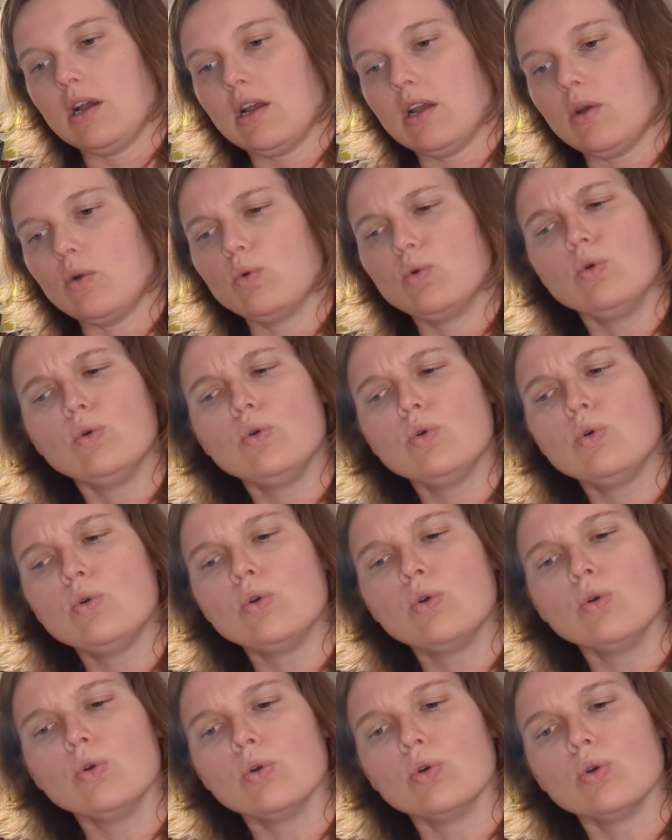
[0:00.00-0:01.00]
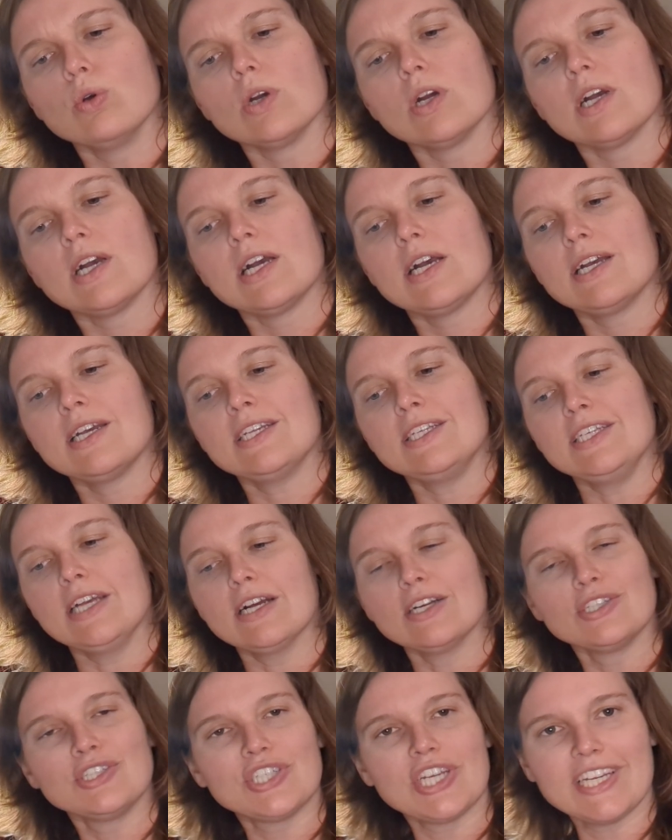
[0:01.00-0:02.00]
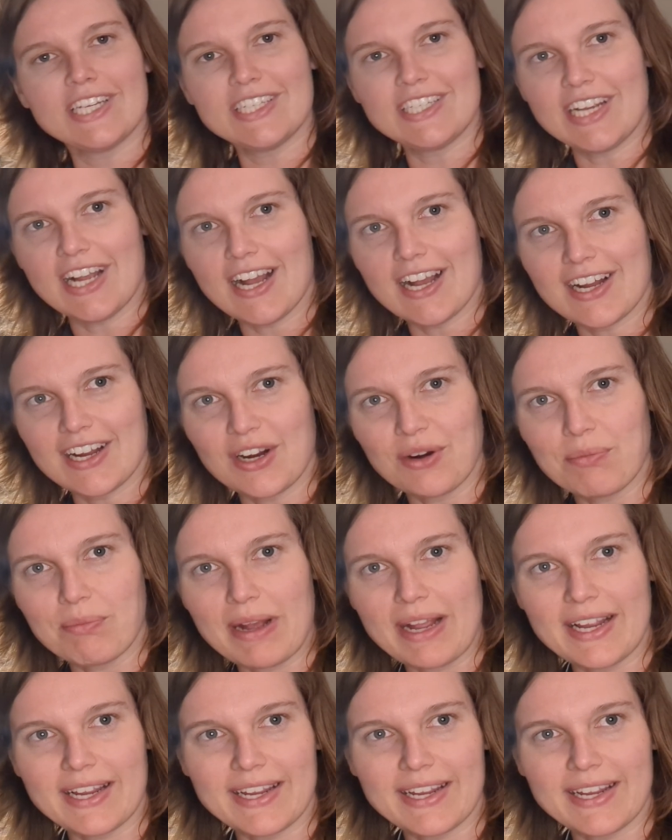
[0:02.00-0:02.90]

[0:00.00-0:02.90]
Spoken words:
Ooh, Young Jing Young by